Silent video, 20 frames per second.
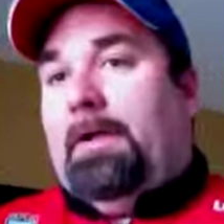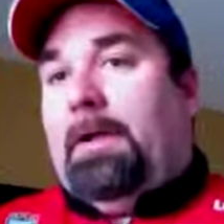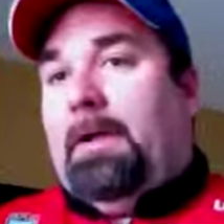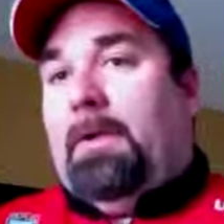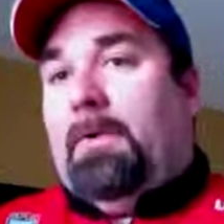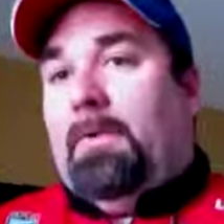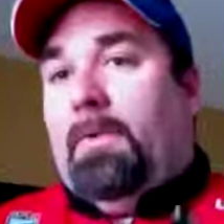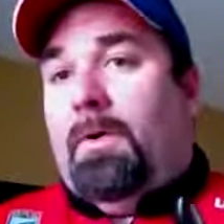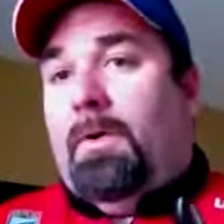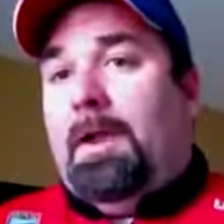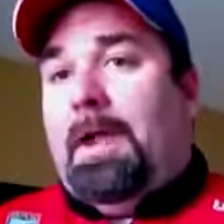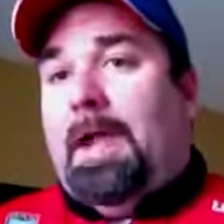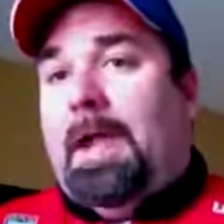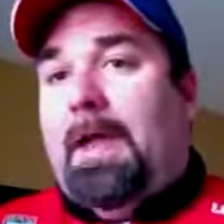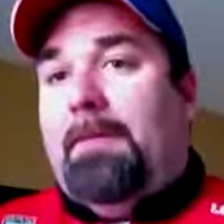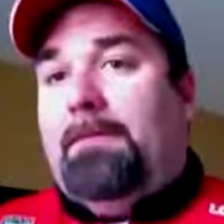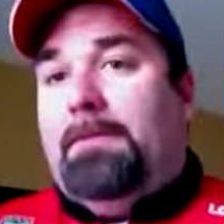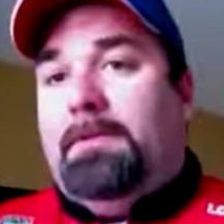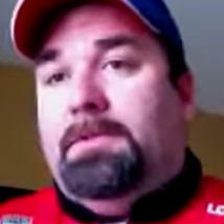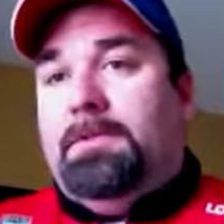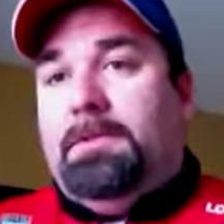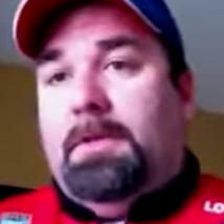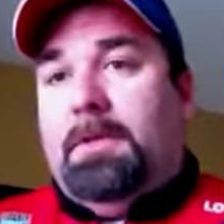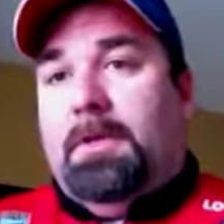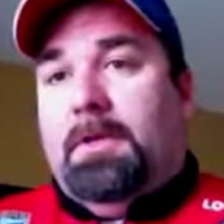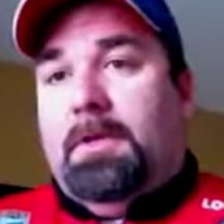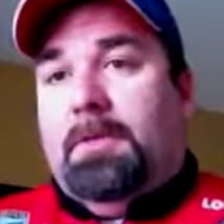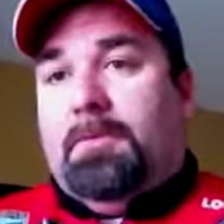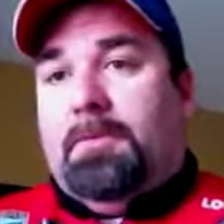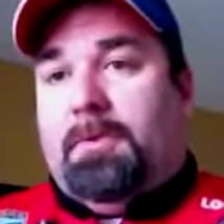cutter. What happens?
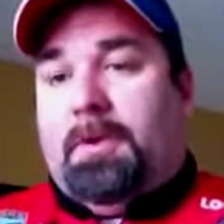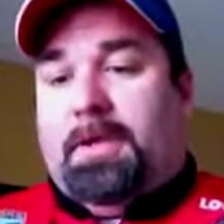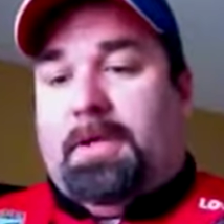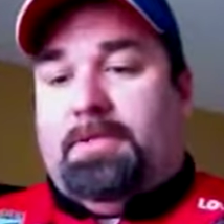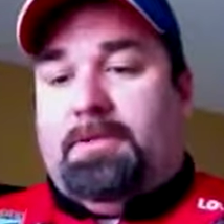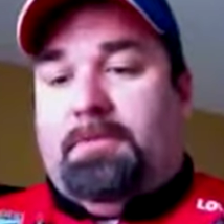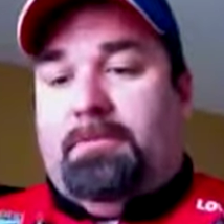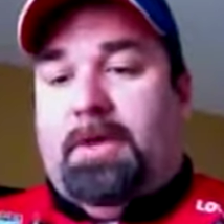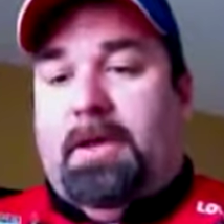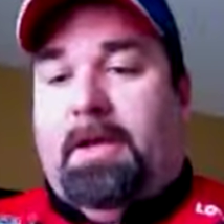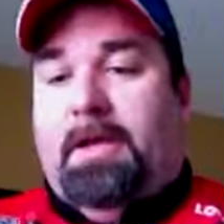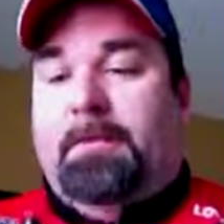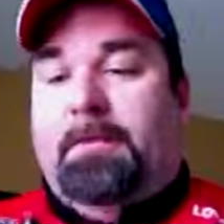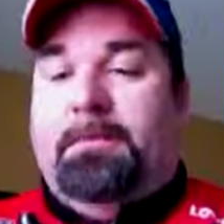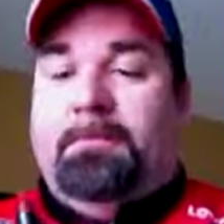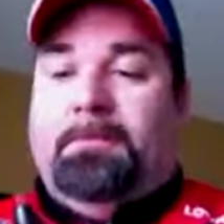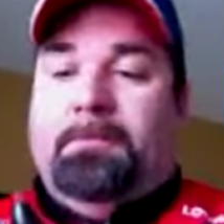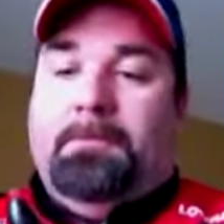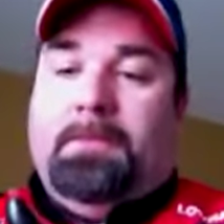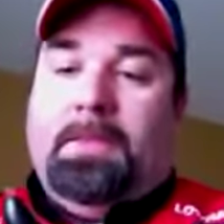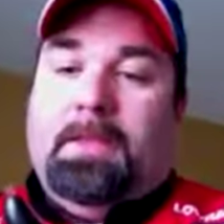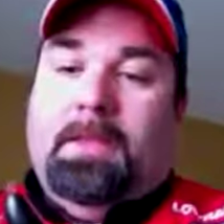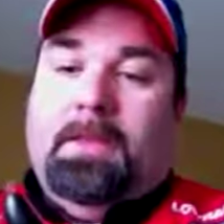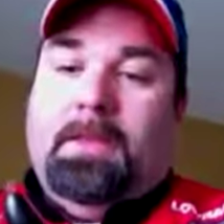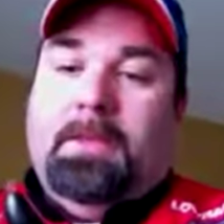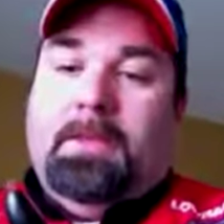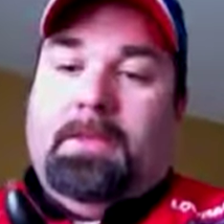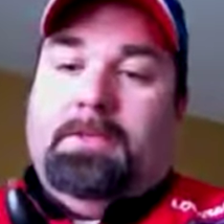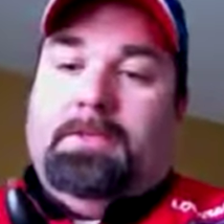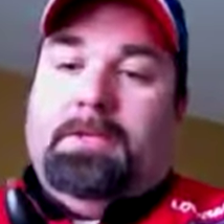Press the button,
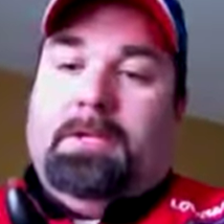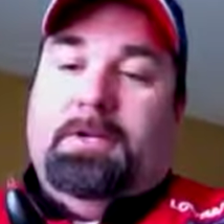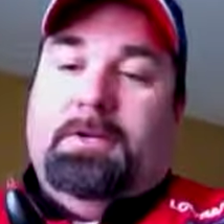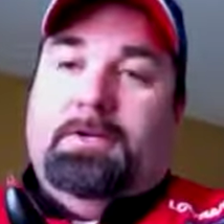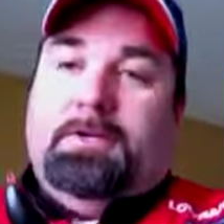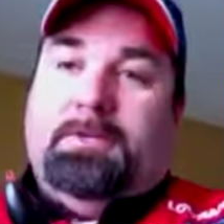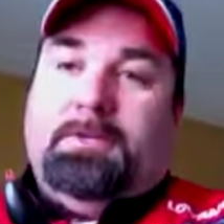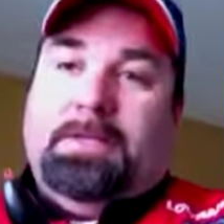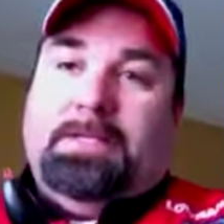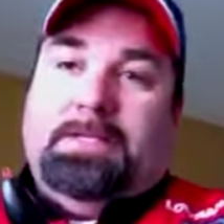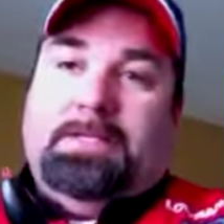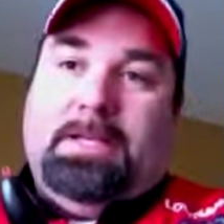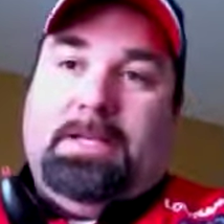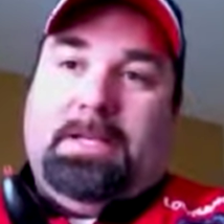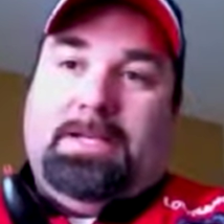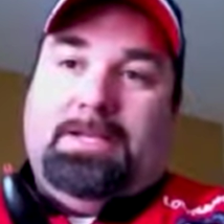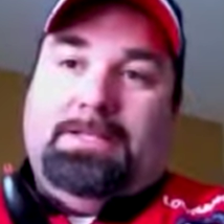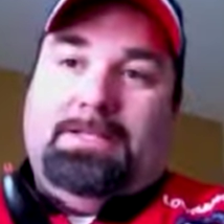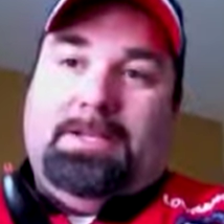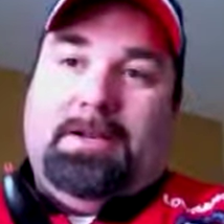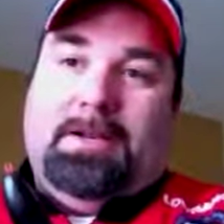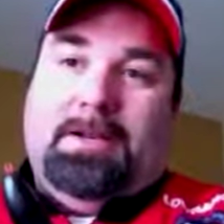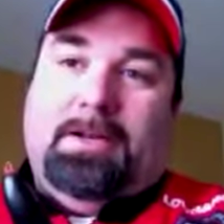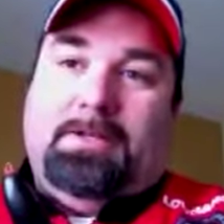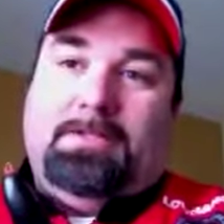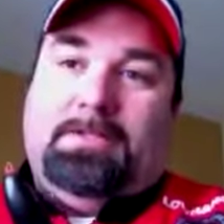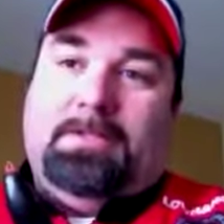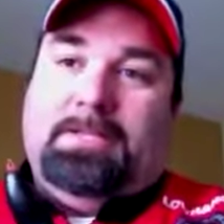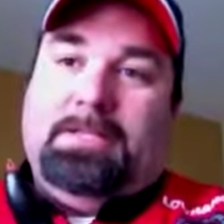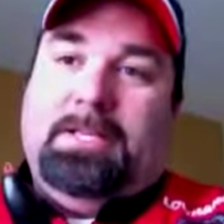2 to 3 seconds, there it
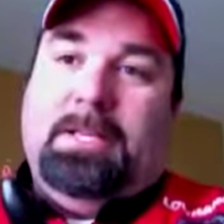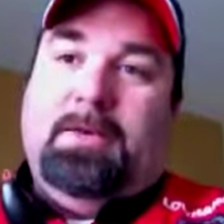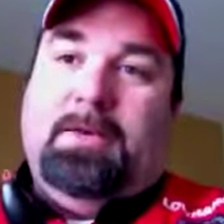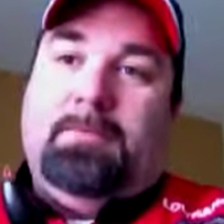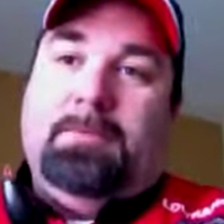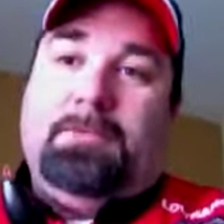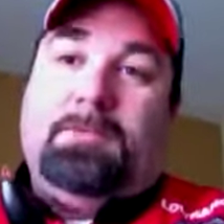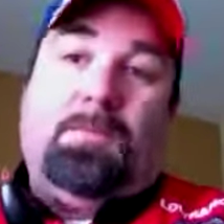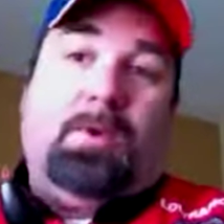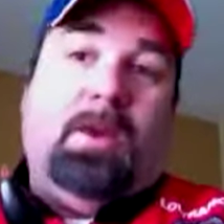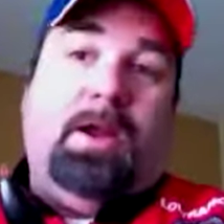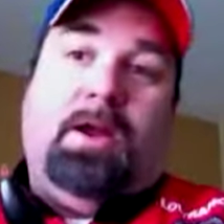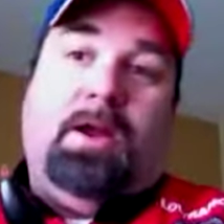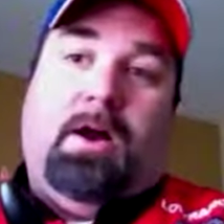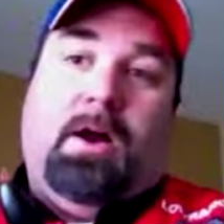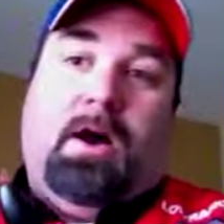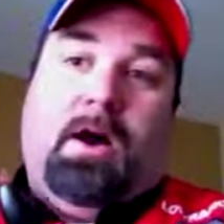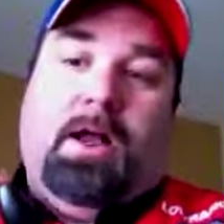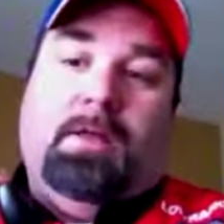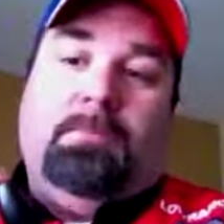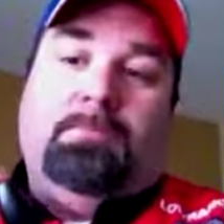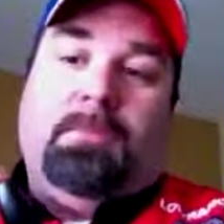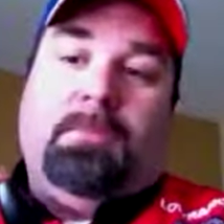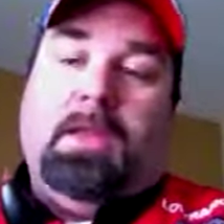is. The tip is red hot.